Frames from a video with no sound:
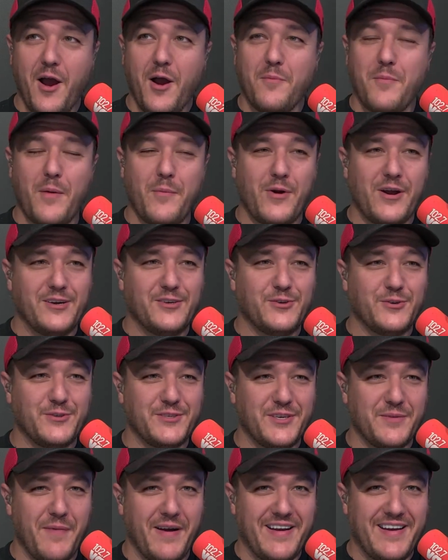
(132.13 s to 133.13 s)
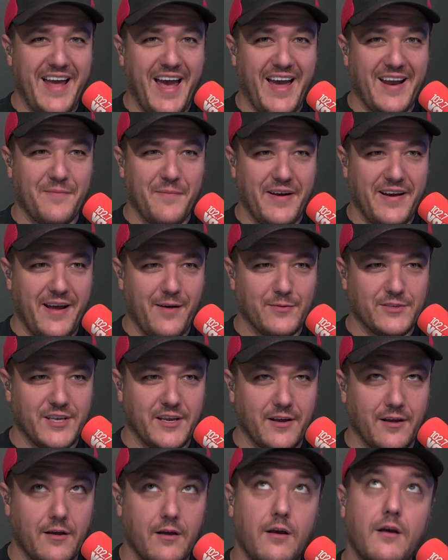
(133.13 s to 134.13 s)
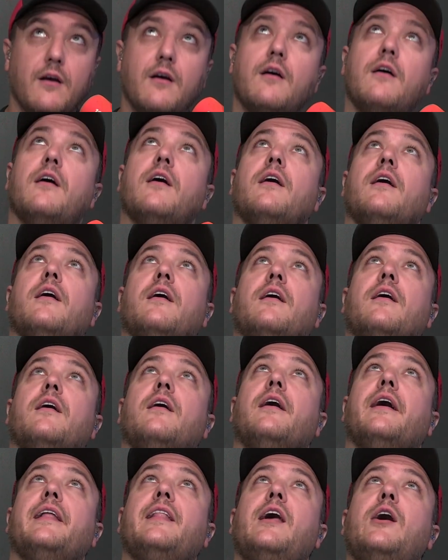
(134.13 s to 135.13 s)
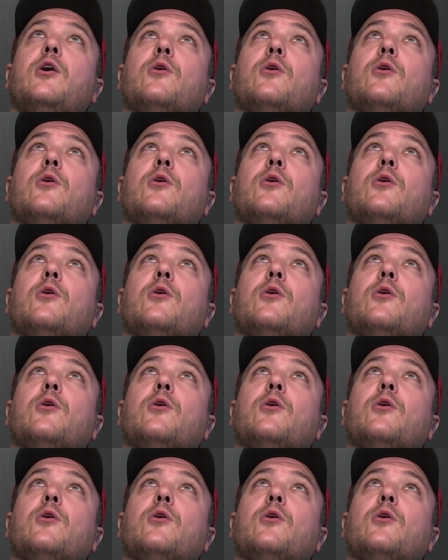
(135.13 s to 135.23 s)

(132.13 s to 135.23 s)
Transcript: I remember introducing my dad and my dad was like, hello.